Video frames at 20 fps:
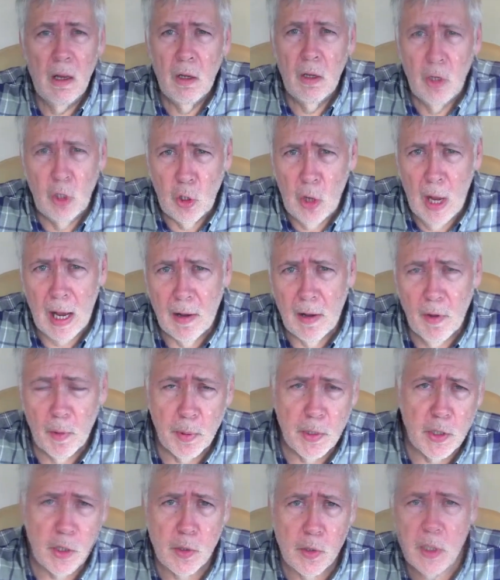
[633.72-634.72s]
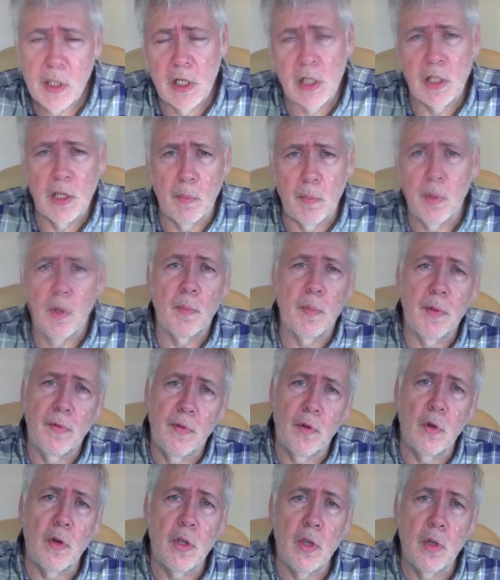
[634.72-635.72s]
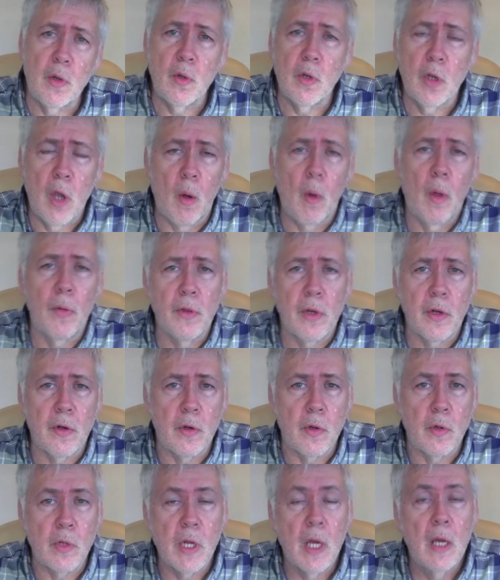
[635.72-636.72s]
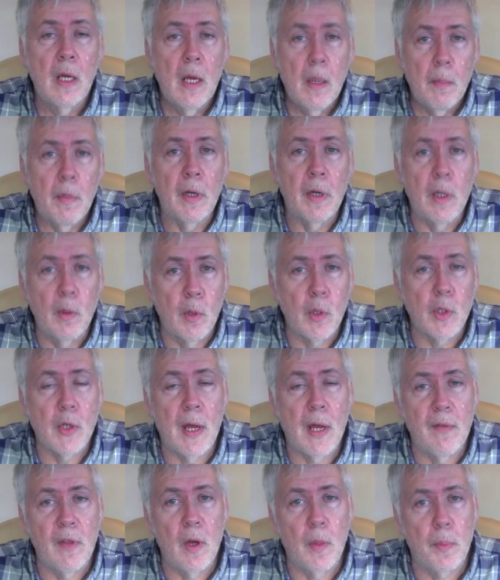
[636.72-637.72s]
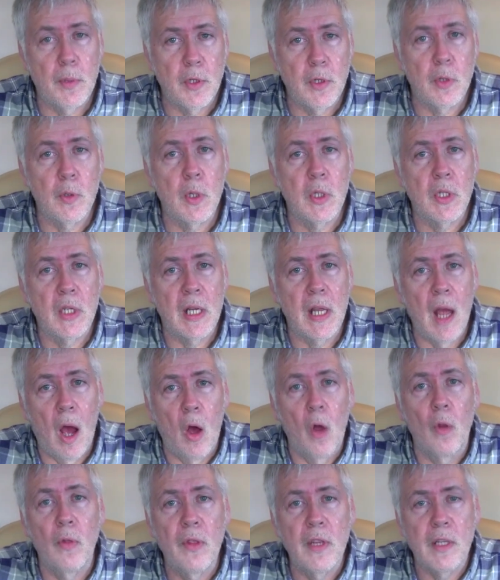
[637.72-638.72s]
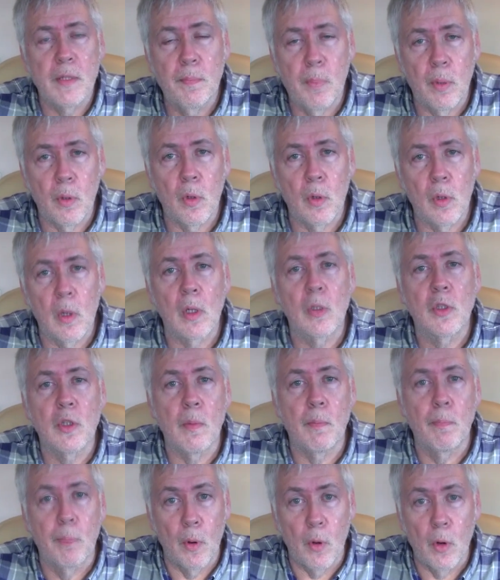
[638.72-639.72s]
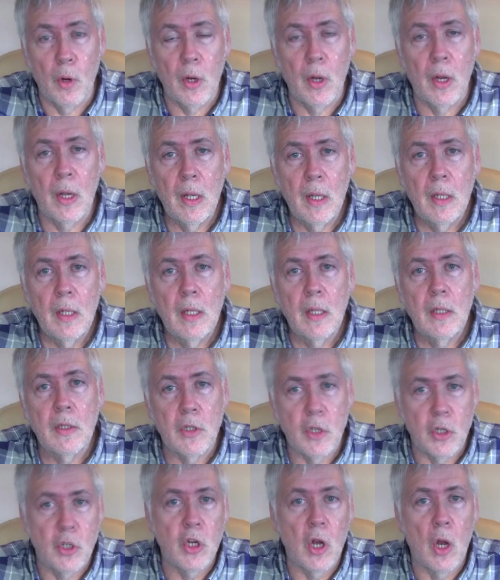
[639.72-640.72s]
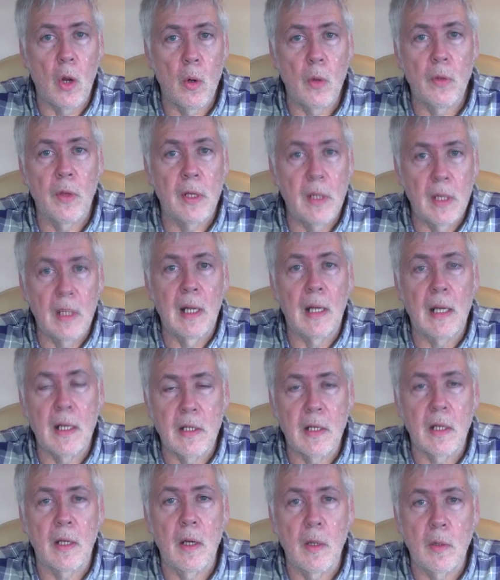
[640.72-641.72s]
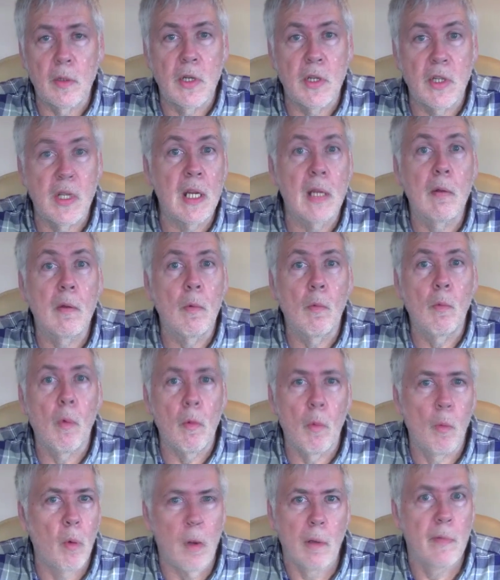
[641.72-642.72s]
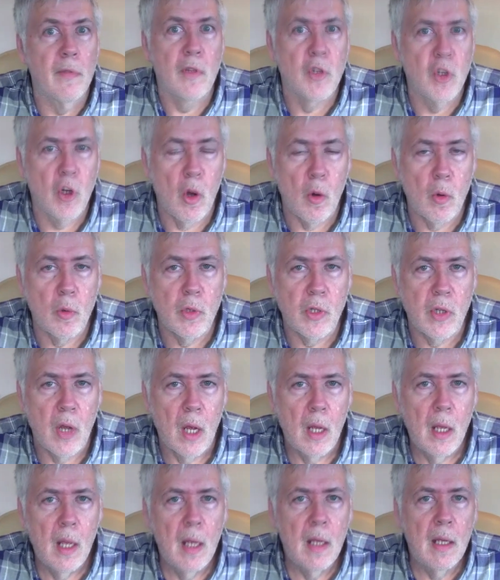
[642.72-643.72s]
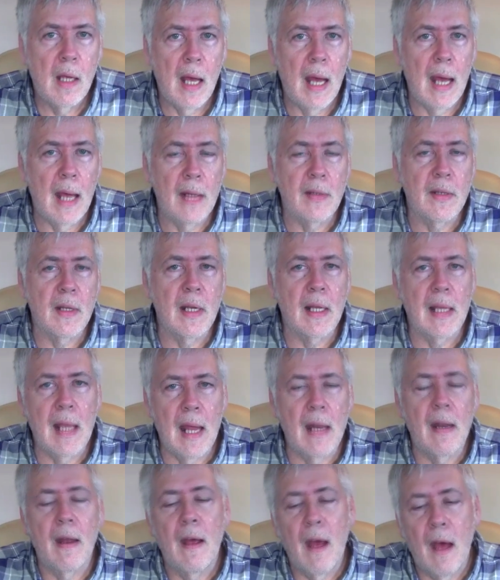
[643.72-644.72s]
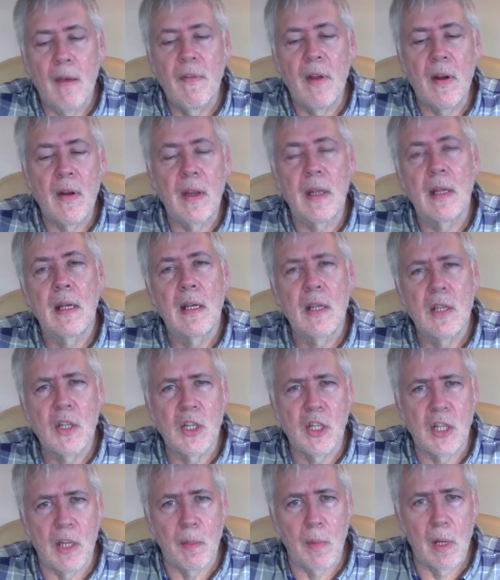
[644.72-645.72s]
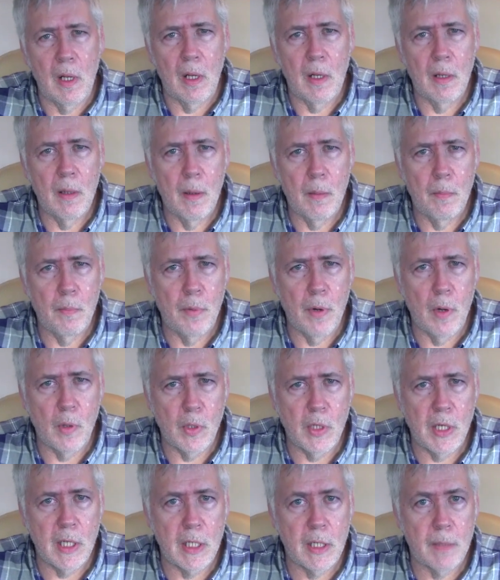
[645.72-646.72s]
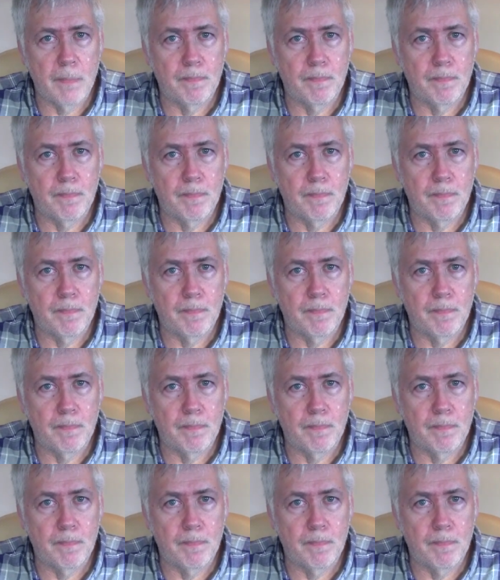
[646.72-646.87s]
You have opportunity to book before you go on the cruise, but you also have the opportunity on this portal to book to show that you'd like to go to see one of the shows. And again, a very similar process.